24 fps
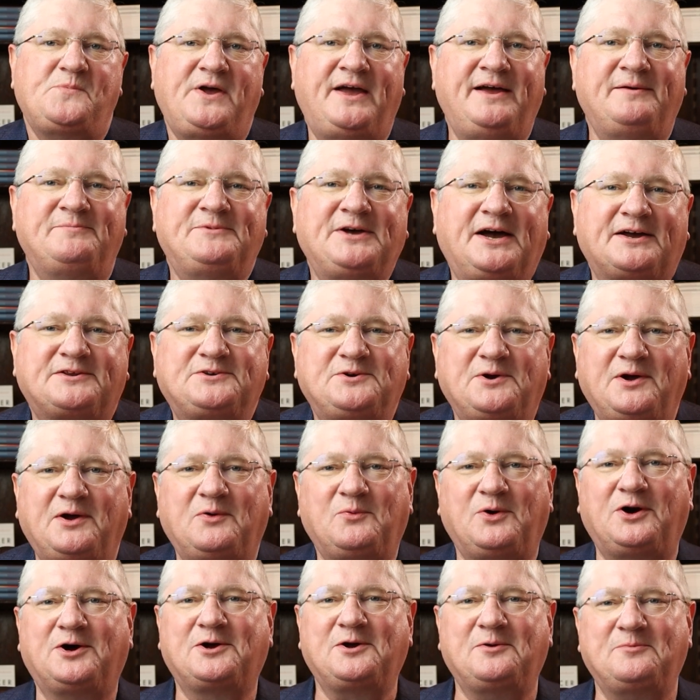Hey, I'm Dr. A.
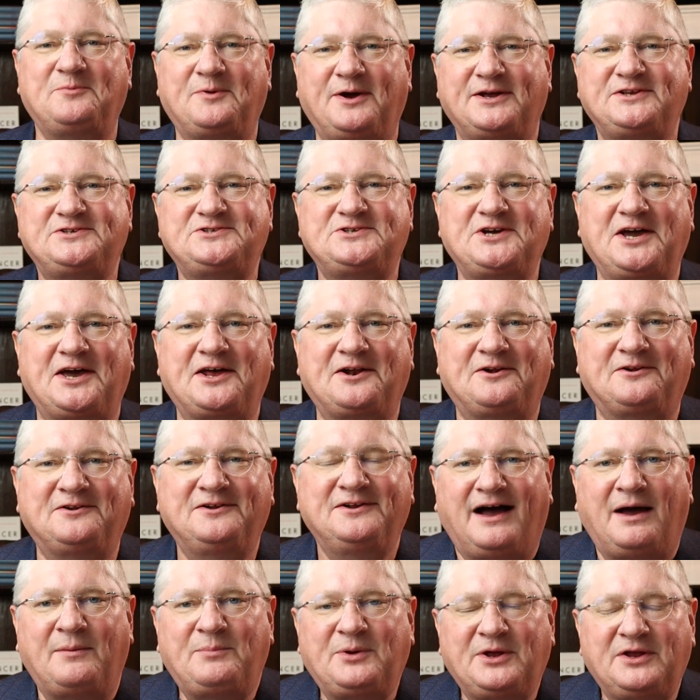Welcome to my channel.
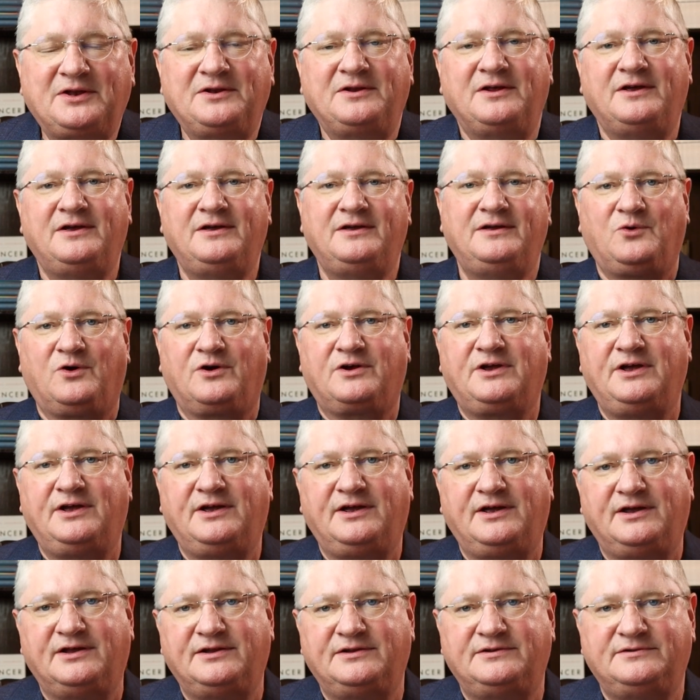I've been
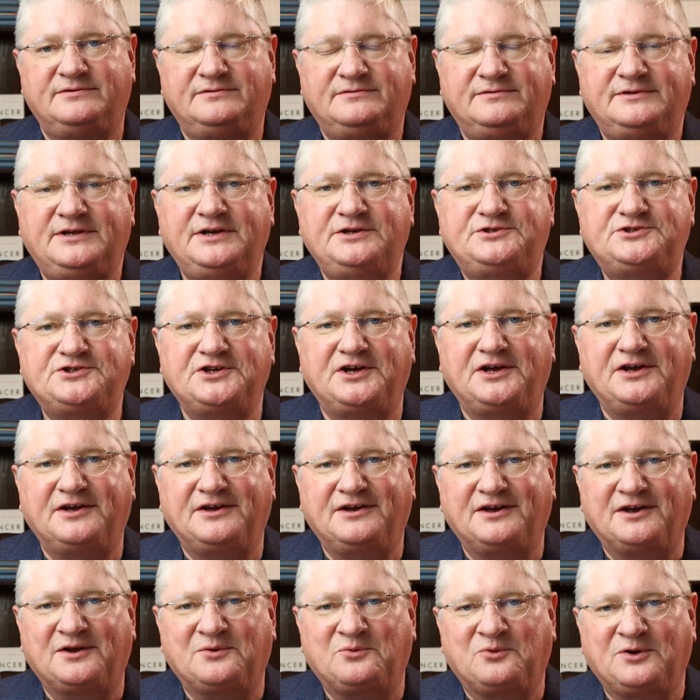working in
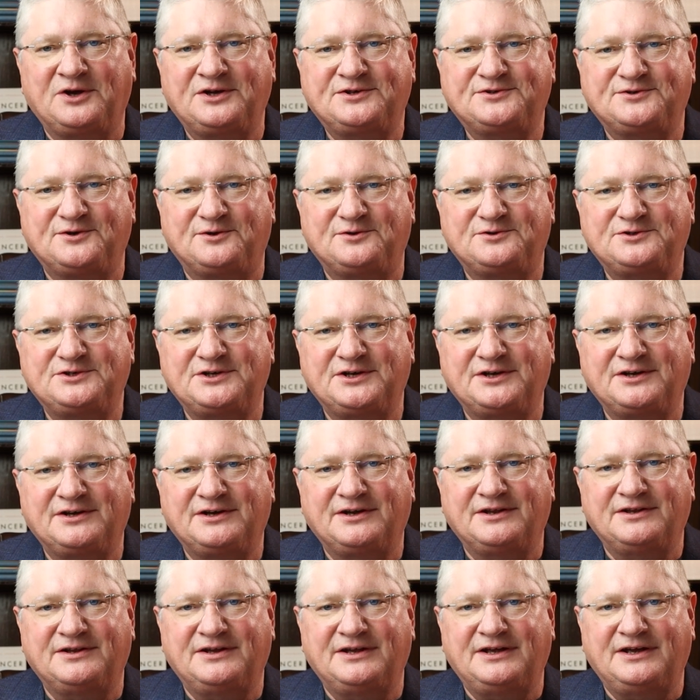teaching and researching
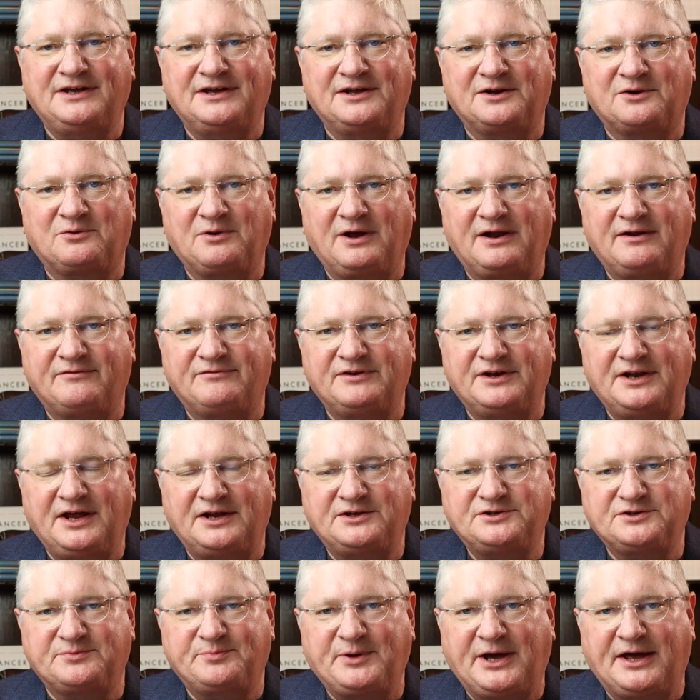in the integrative and
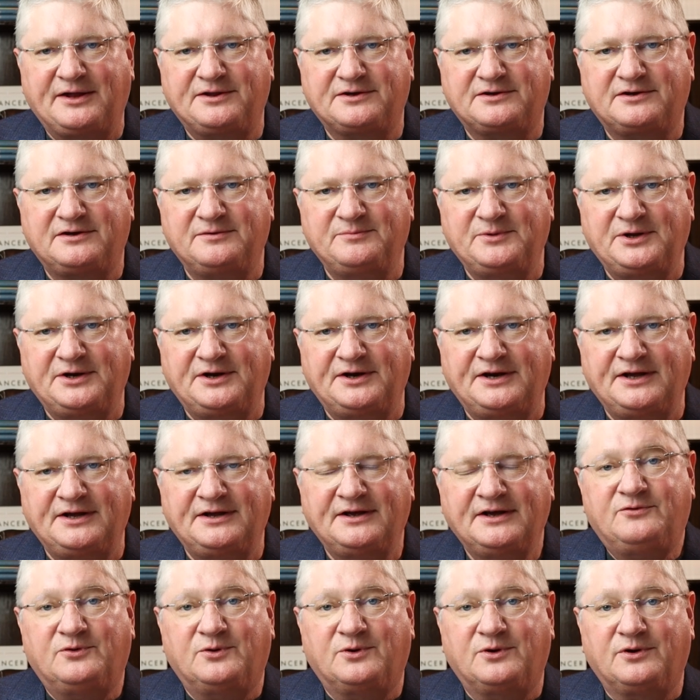naturopathic community
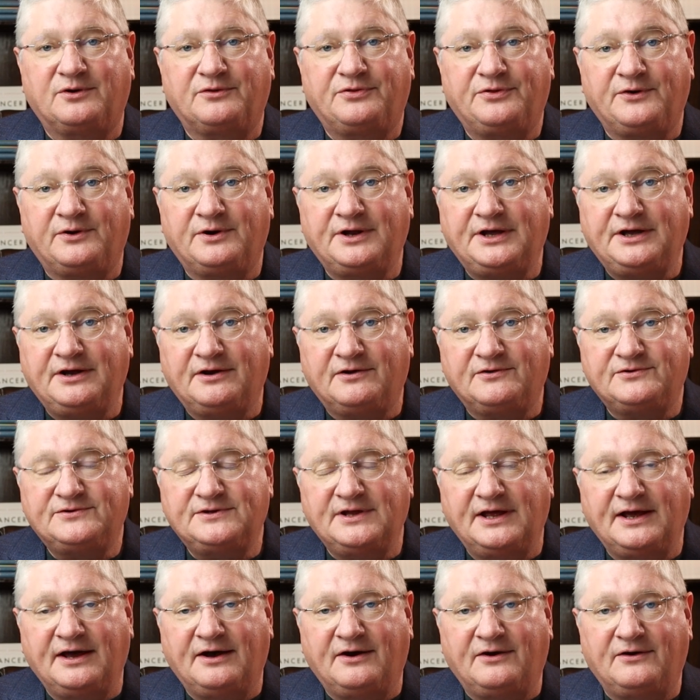for 30 years
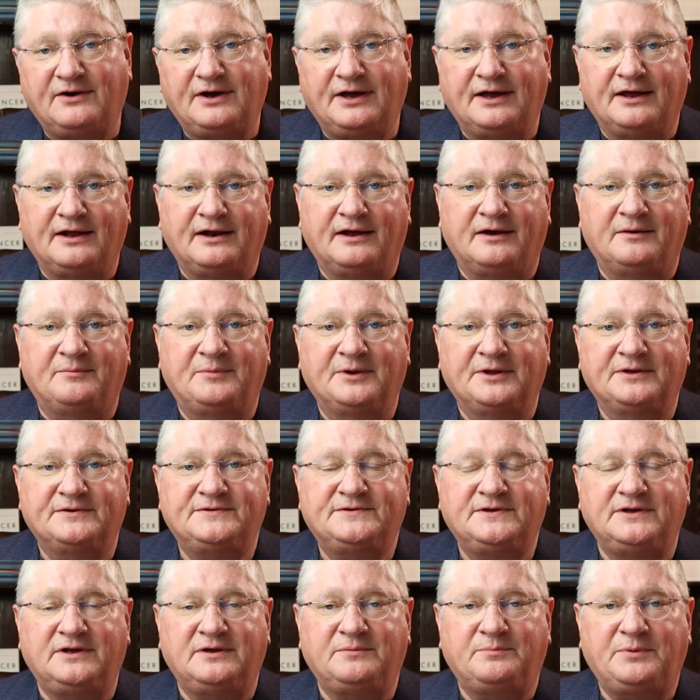now, and I've been
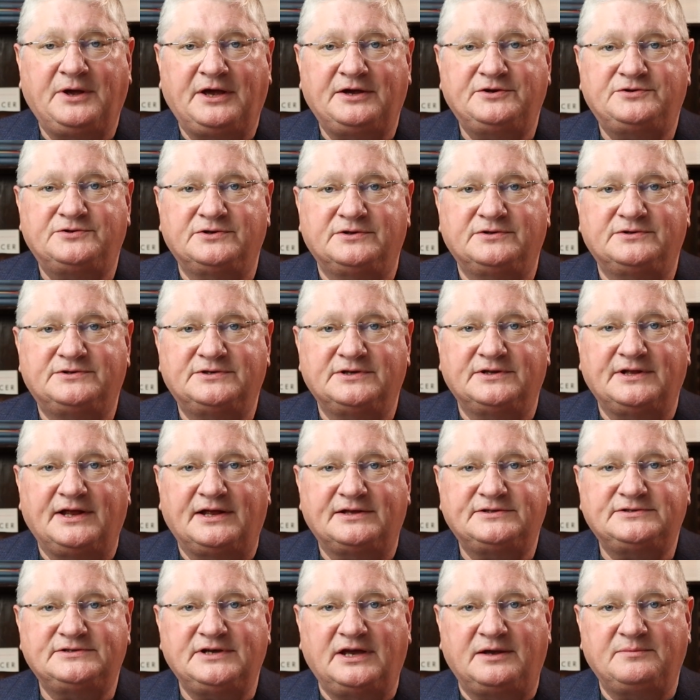seeing patients in
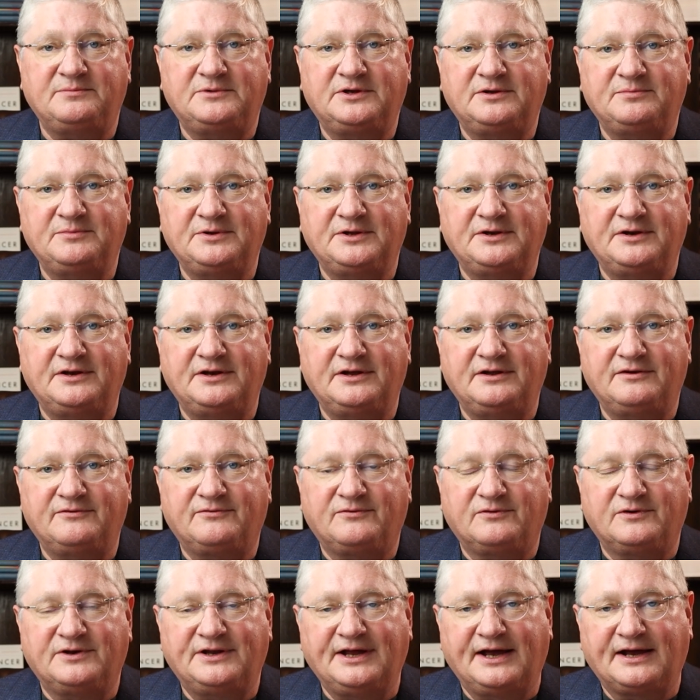that same community
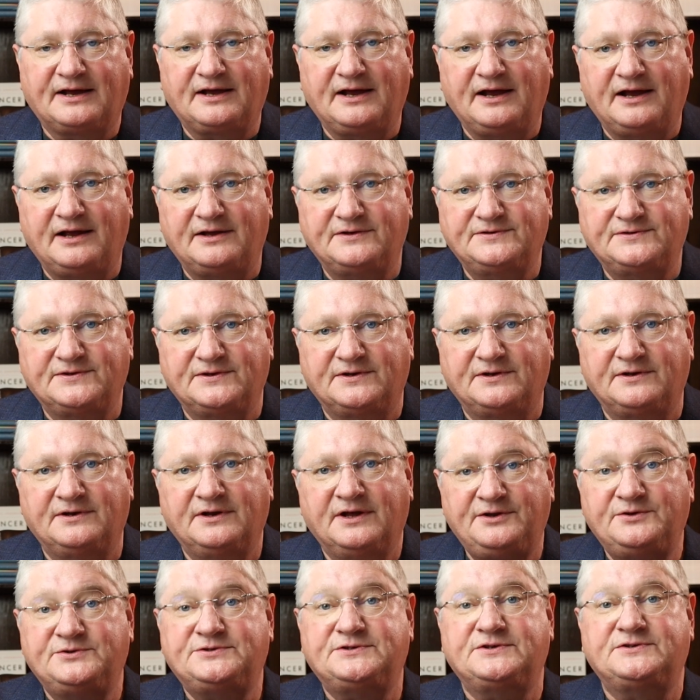for decades and
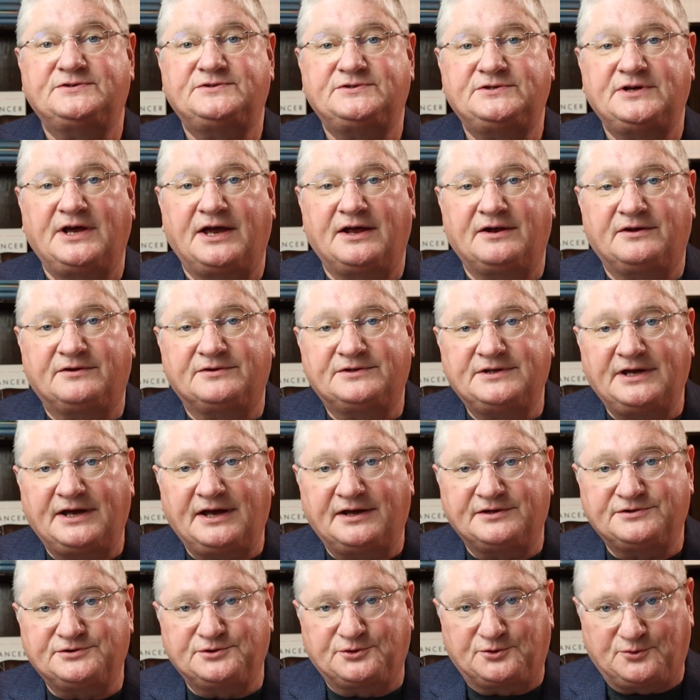use this channel to
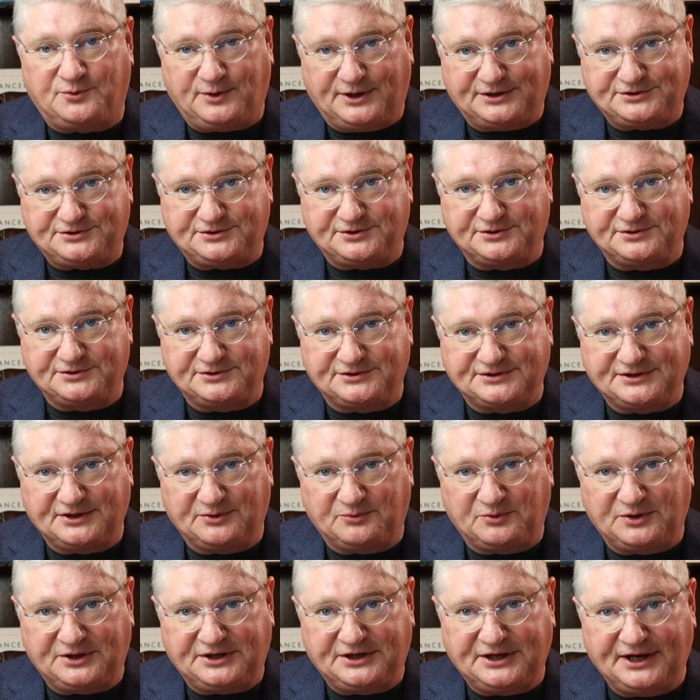answer questions
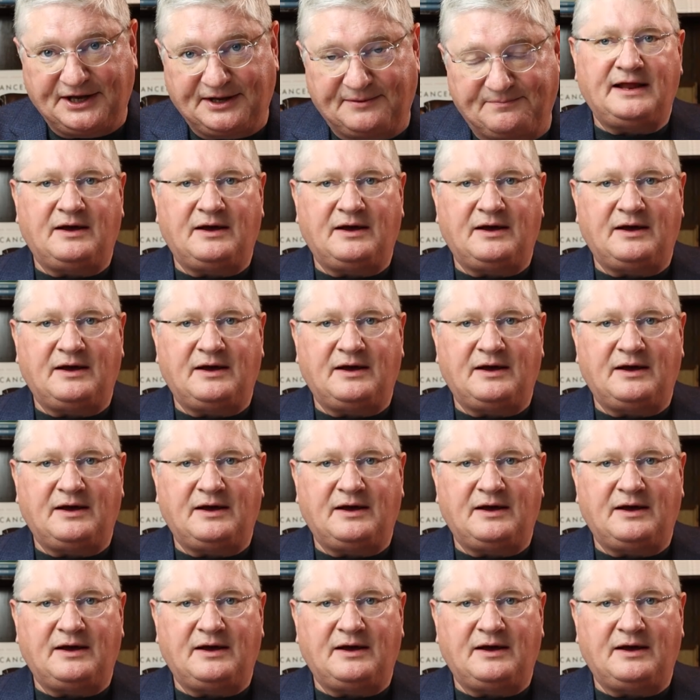that we get.